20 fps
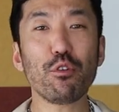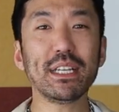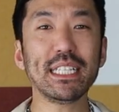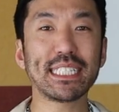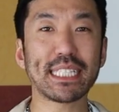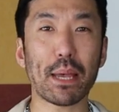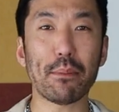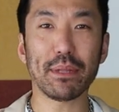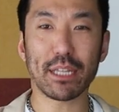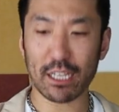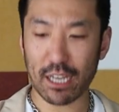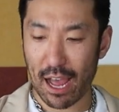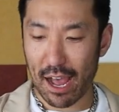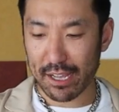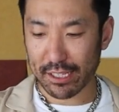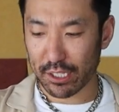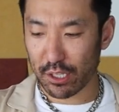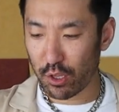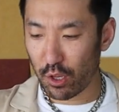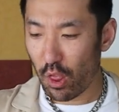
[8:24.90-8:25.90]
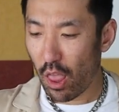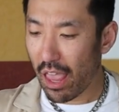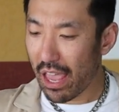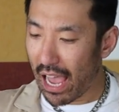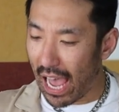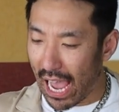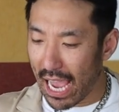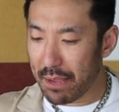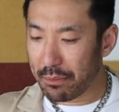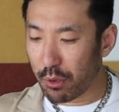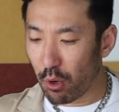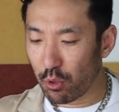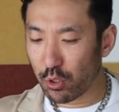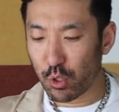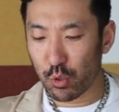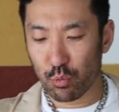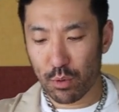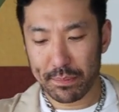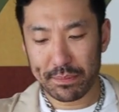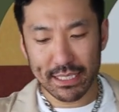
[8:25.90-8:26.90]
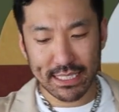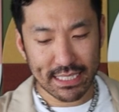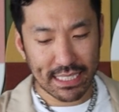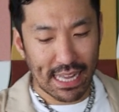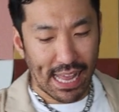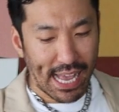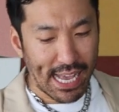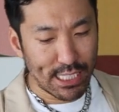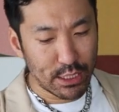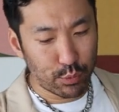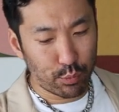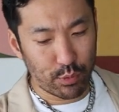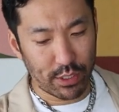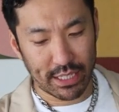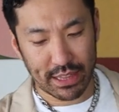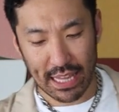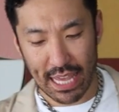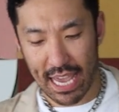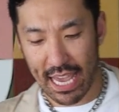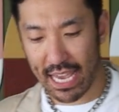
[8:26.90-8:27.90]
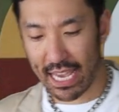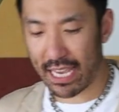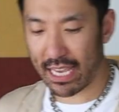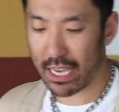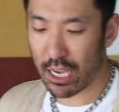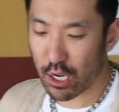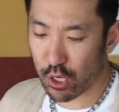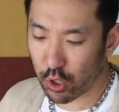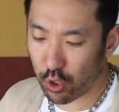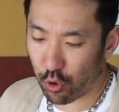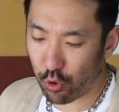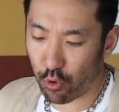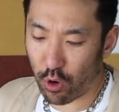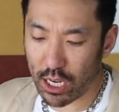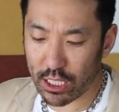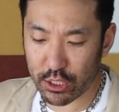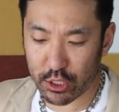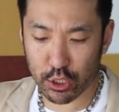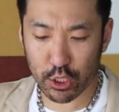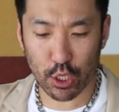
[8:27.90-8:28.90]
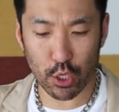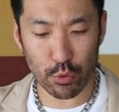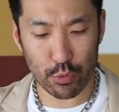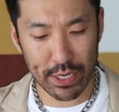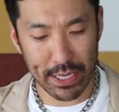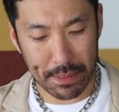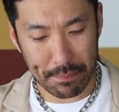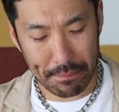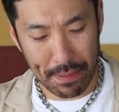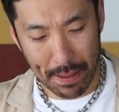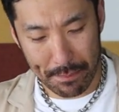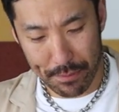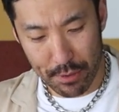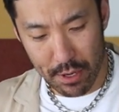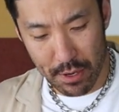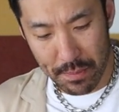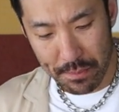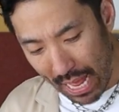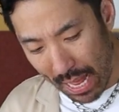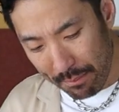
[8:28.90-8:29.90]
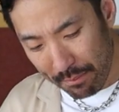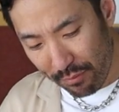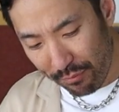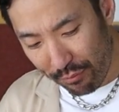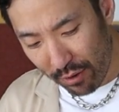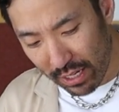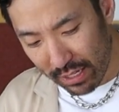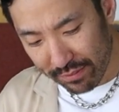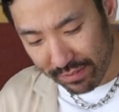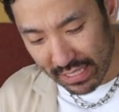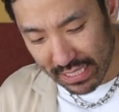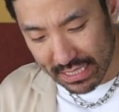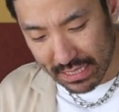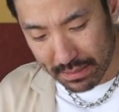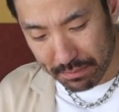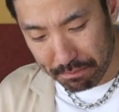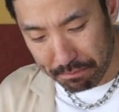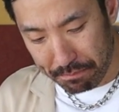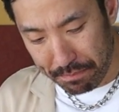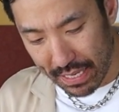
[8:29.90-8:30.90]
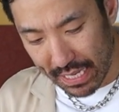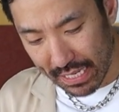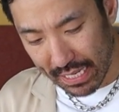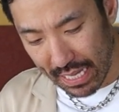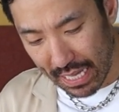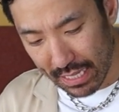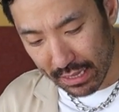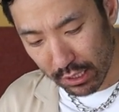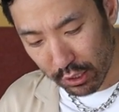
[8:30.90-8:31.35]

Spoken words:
we assemble the cocktail, I'm going to rim this glass with a crushed Korean pepper. I'm afraid of this being a